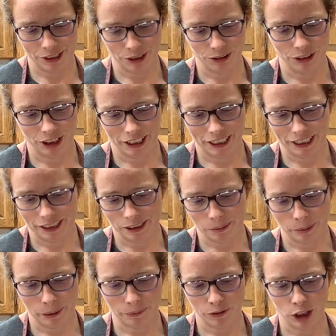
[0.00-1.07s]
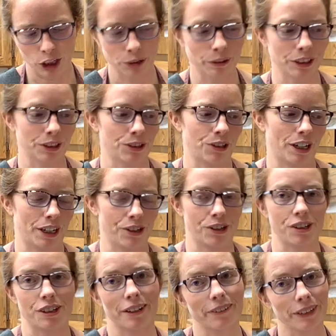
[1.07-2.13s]
it too long, I guess, but I'm following the
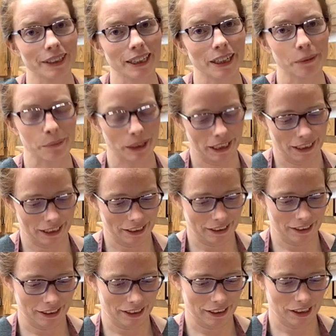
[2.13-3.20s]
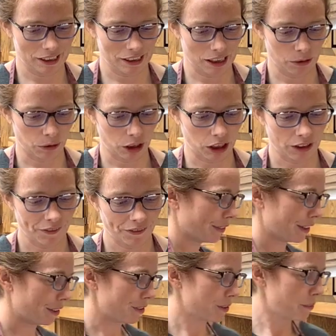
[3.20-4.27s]
directions every time and it does not work.
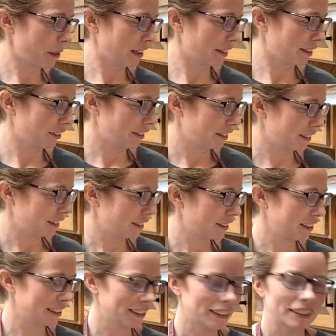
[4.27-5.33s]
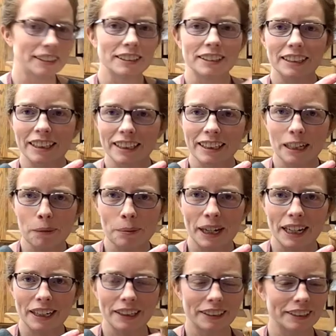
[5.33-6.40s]
There's my little
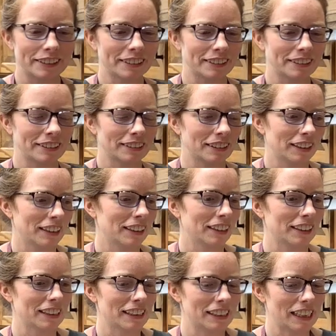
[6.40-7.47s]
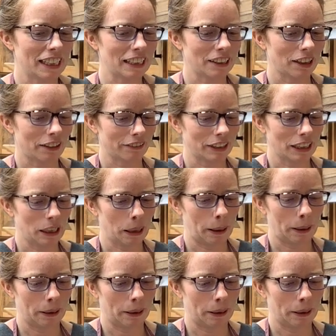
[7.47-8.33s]
cupcake, the sticky toffee